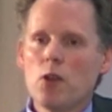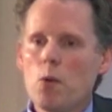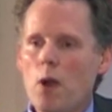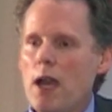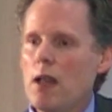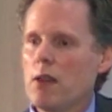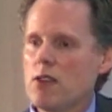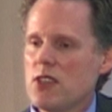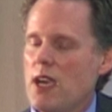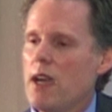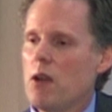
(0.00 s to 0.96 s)
a while, the
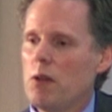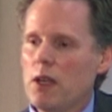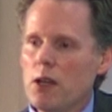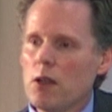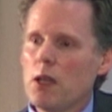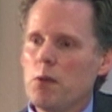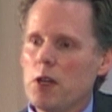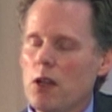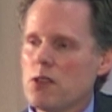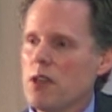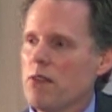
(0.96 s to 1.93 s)
CIO literally would
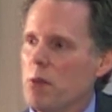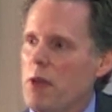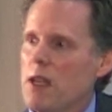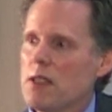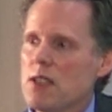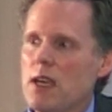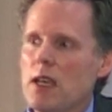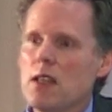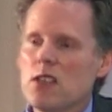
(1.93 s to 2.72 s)
close every meeting saying,